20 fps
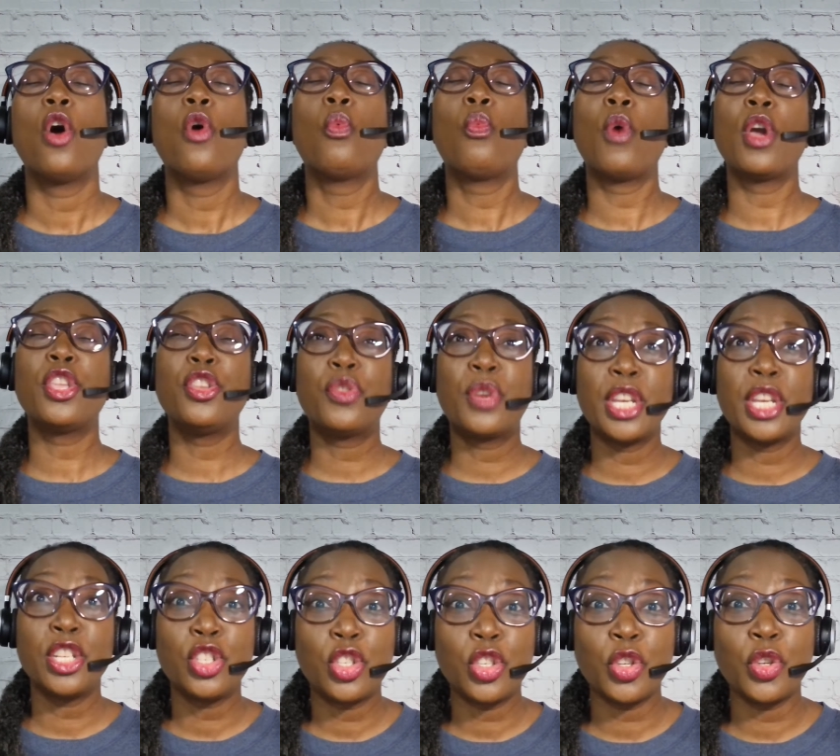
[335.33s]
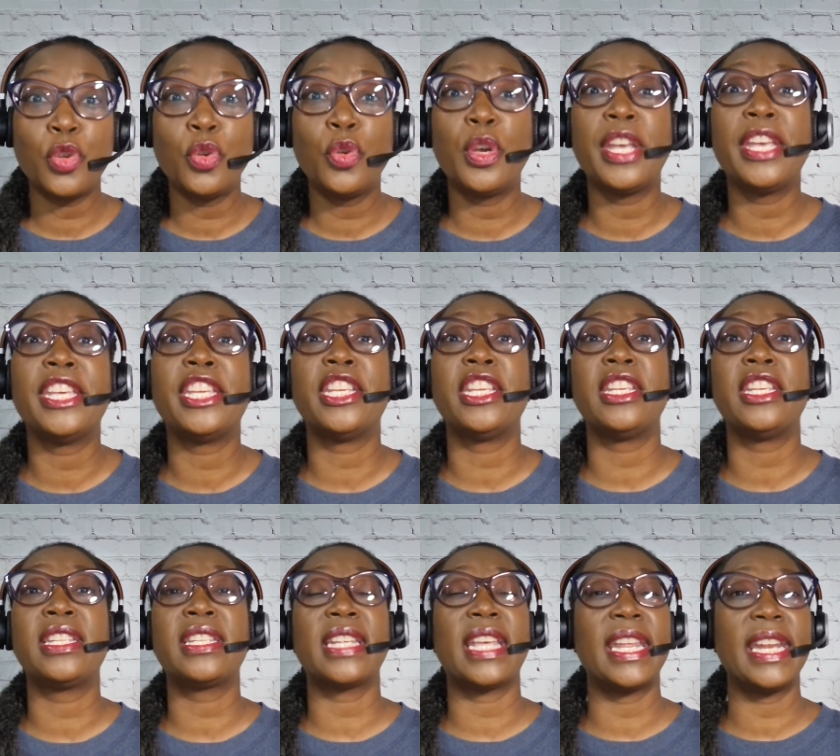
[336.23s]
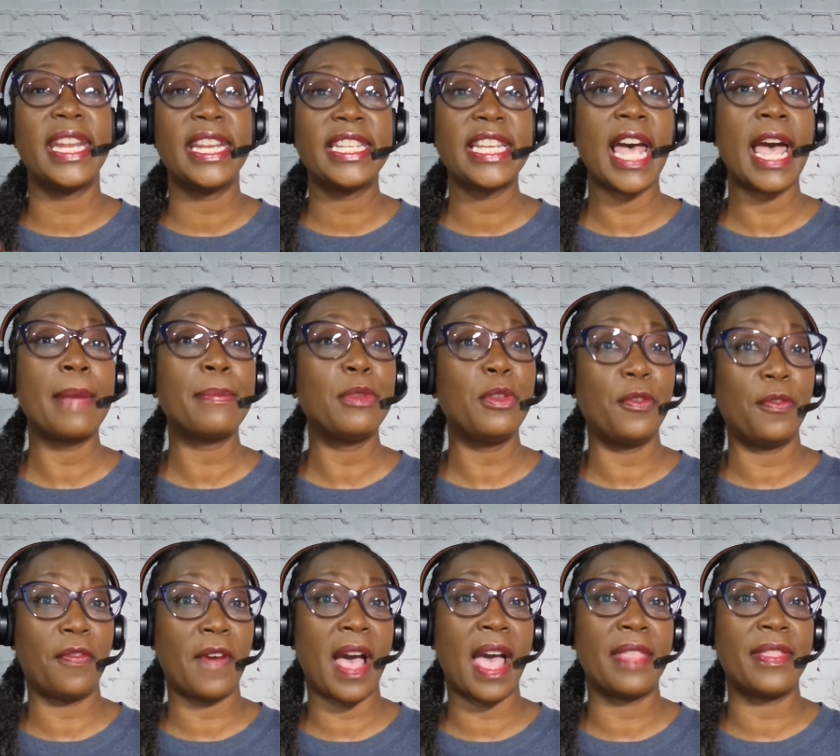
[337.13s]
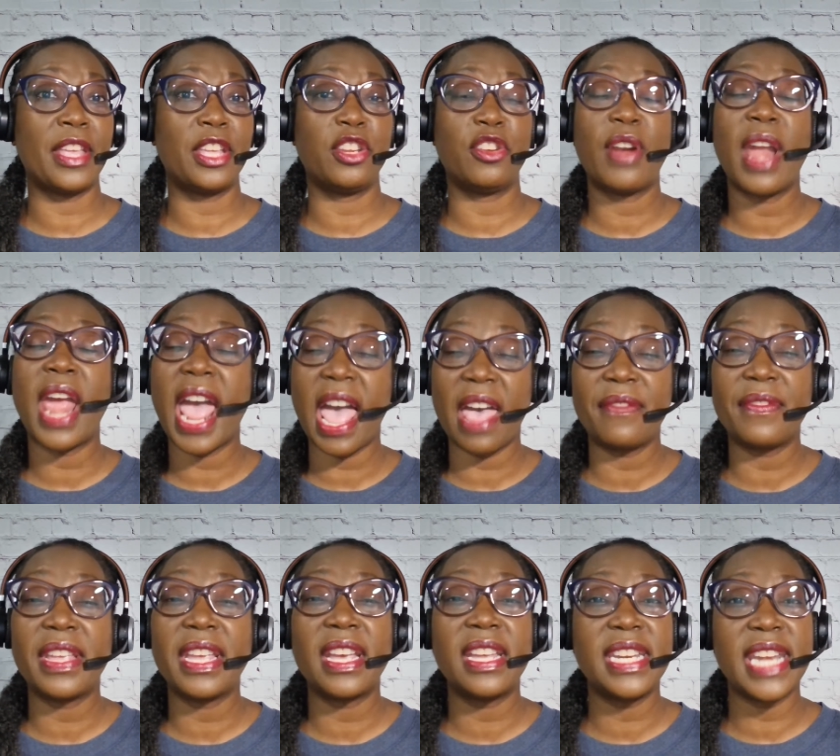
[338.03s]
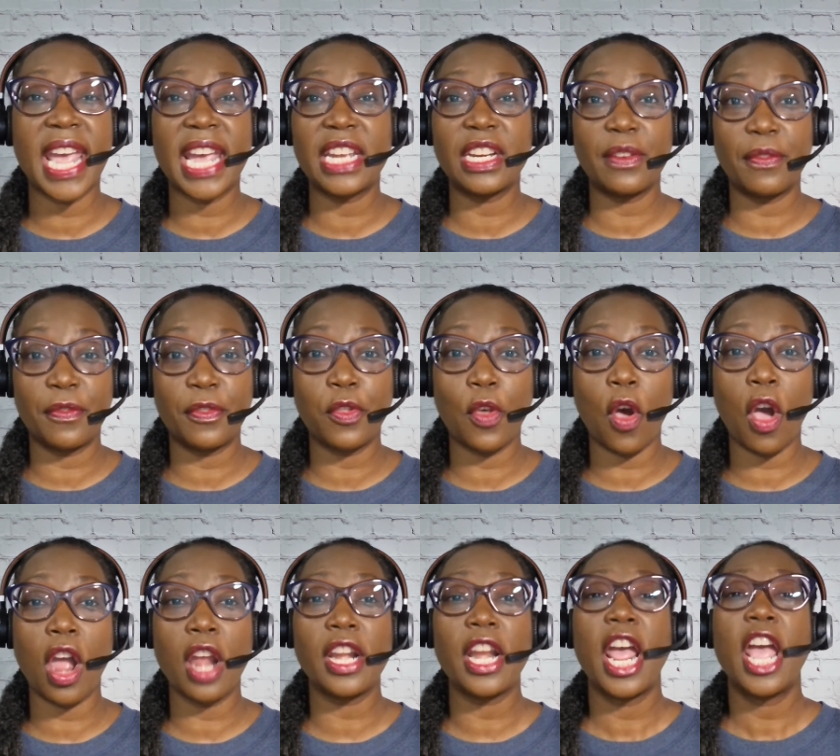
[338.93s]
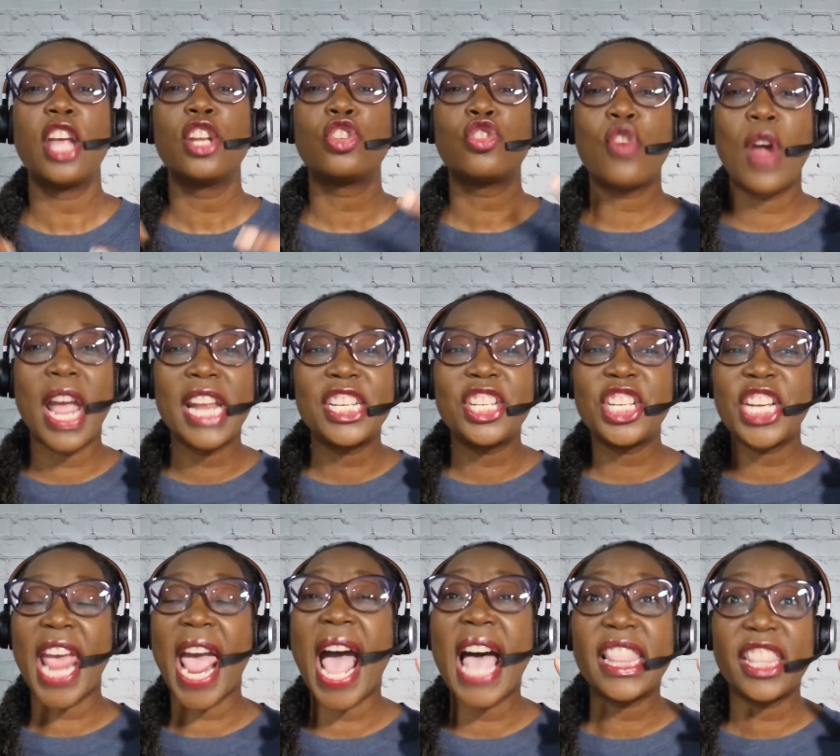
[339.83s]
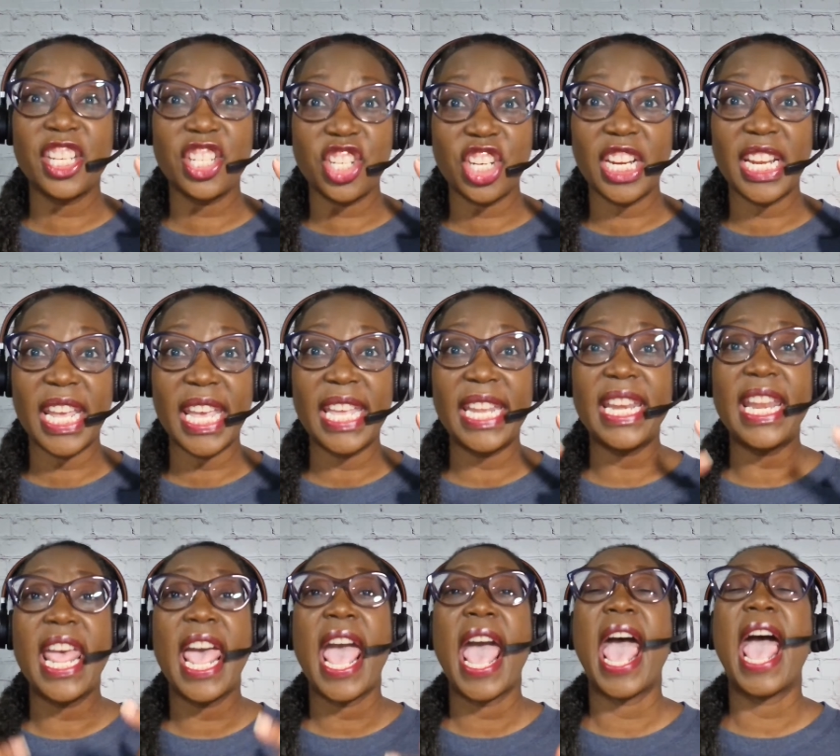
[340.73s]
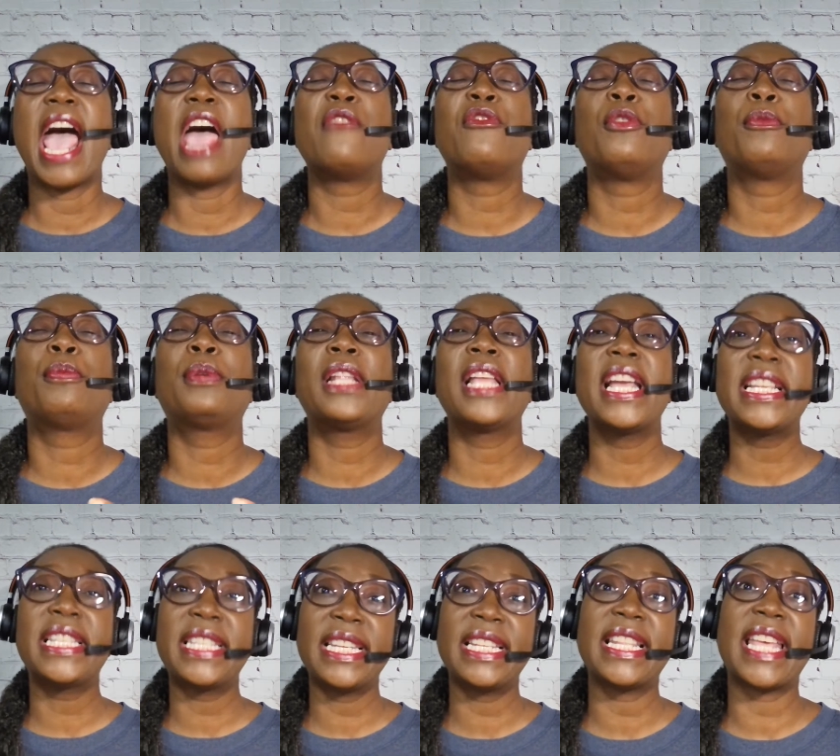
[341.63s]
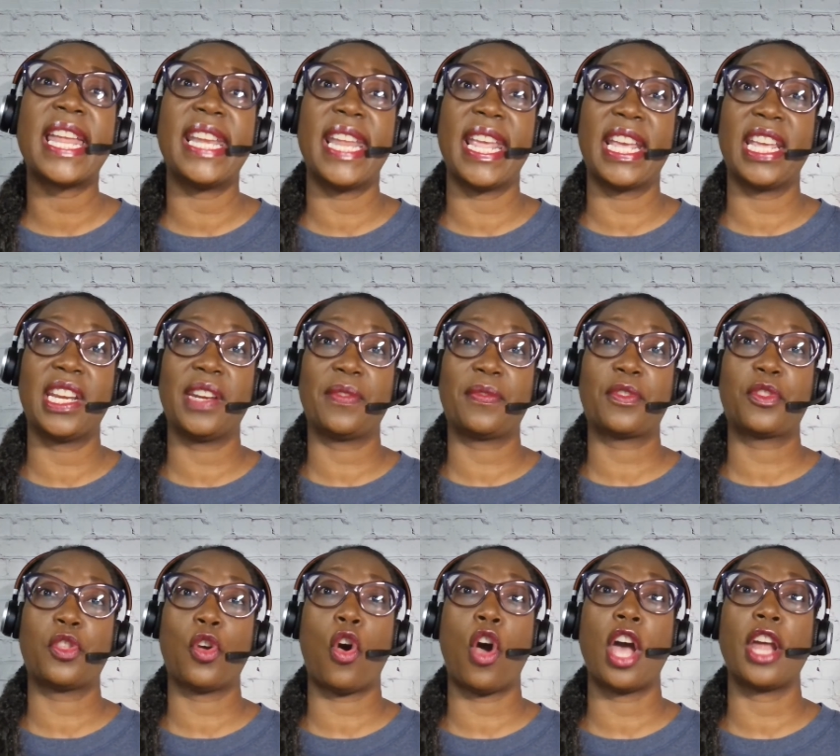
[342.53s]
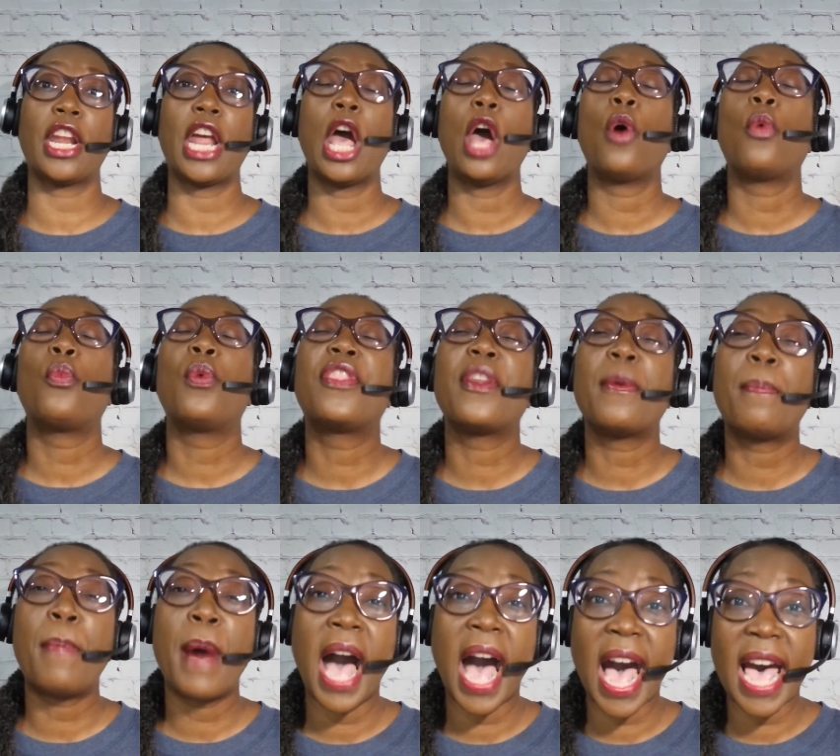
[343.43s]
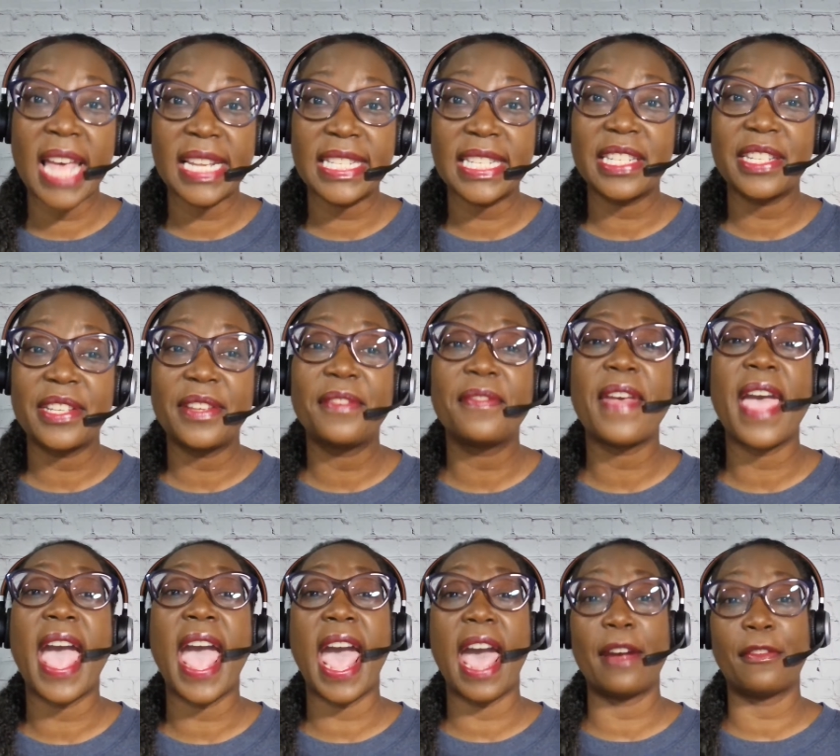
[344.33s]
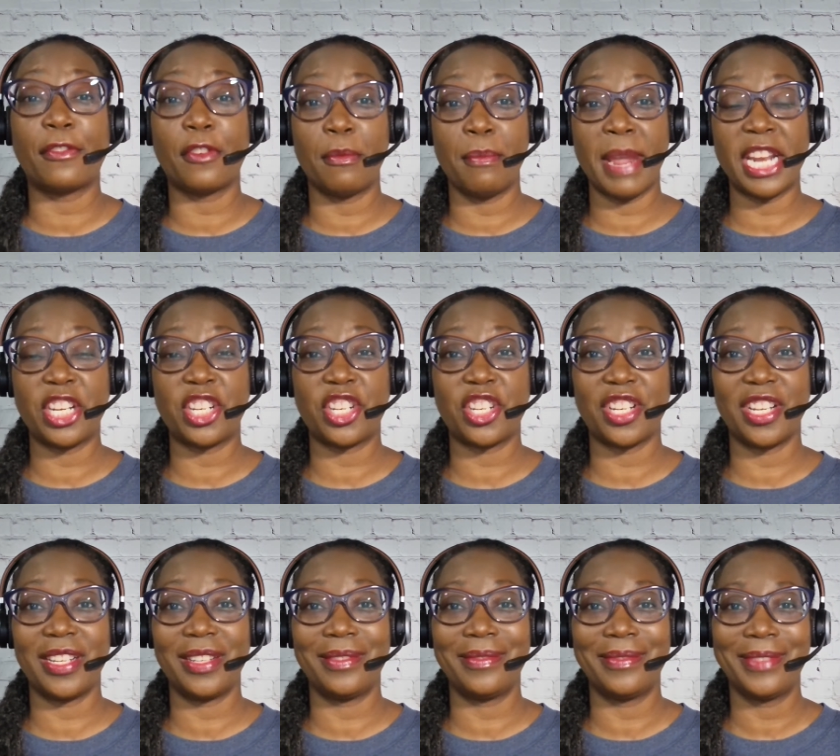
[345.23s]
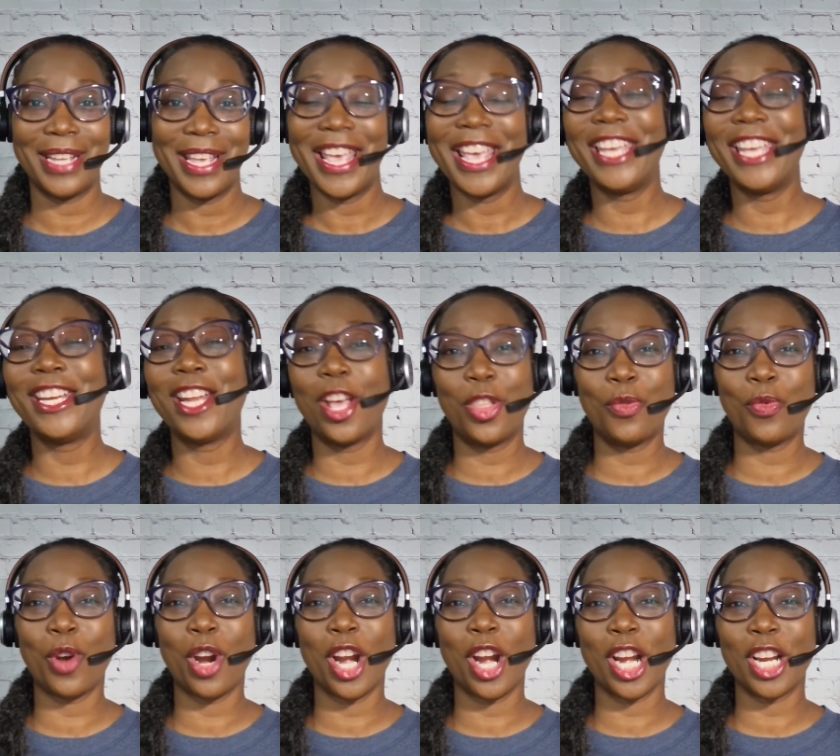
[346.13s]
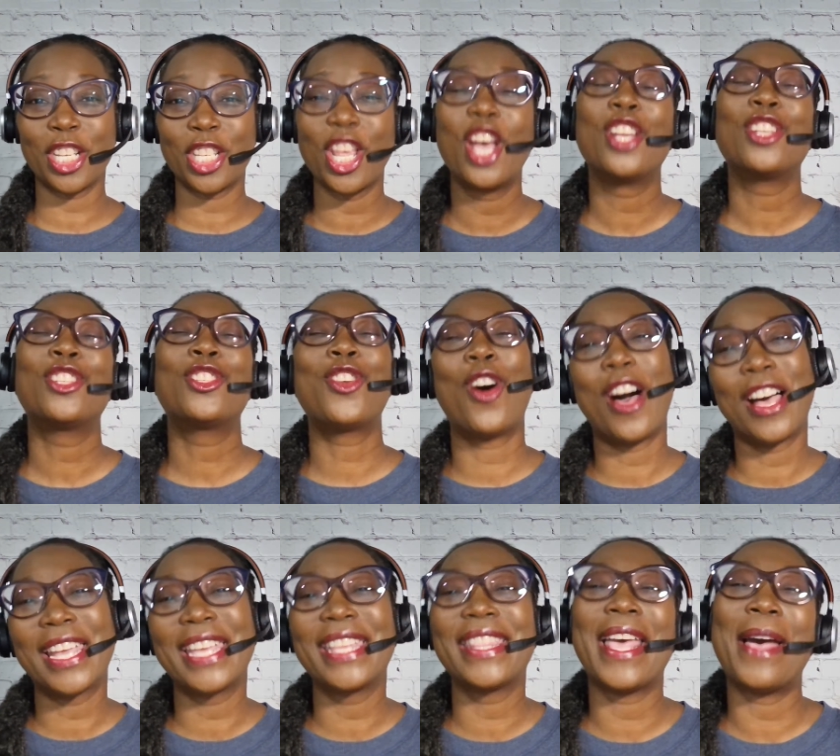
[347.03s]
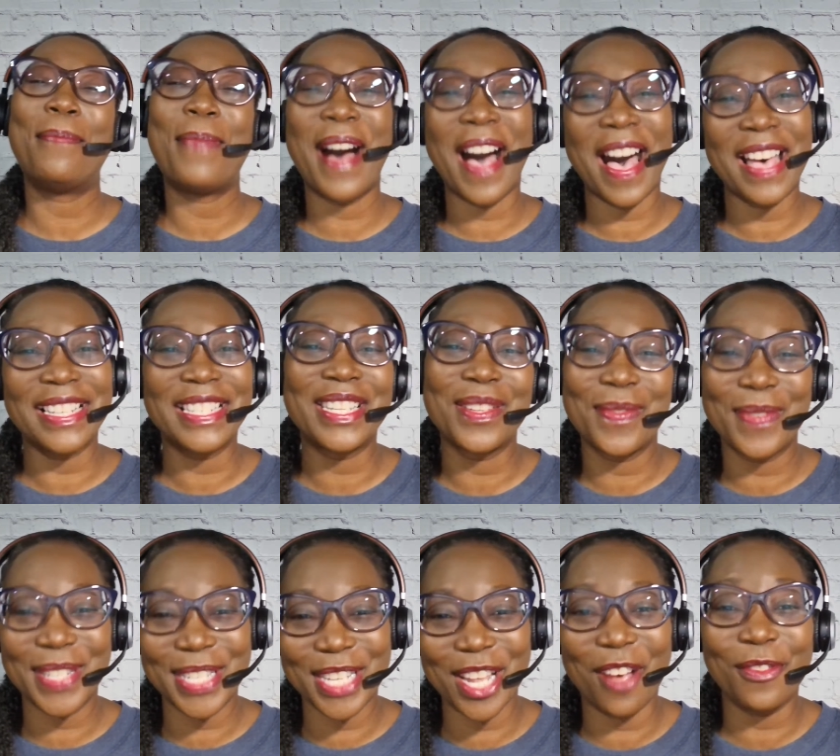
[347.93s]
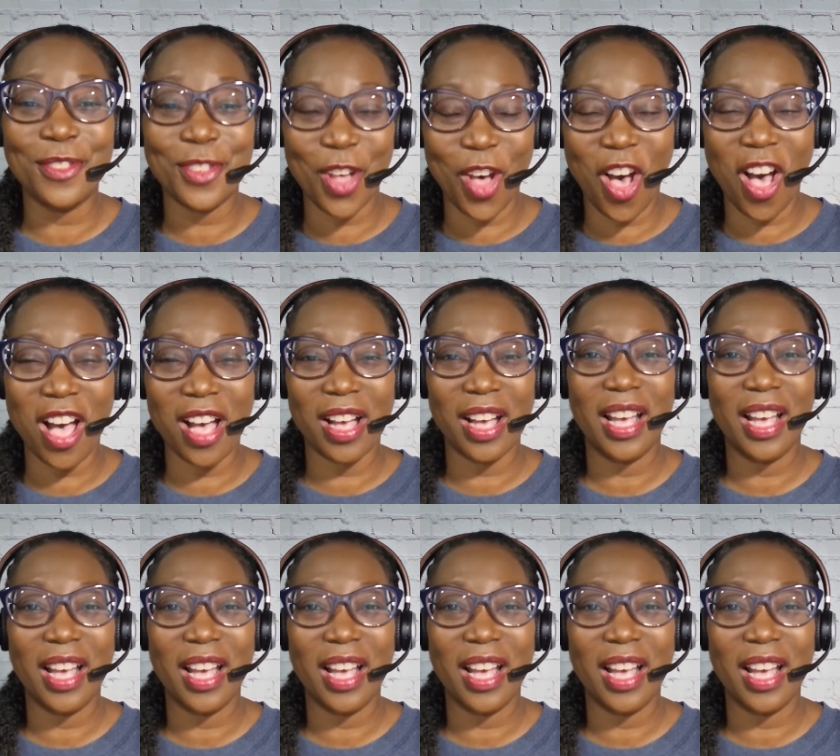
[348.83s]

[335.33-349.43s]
What you can do is anytime you find that you're having a negative thought, try challenging it and replacing that negative thought with a positive affirmation. In other words, talking that positive self talk.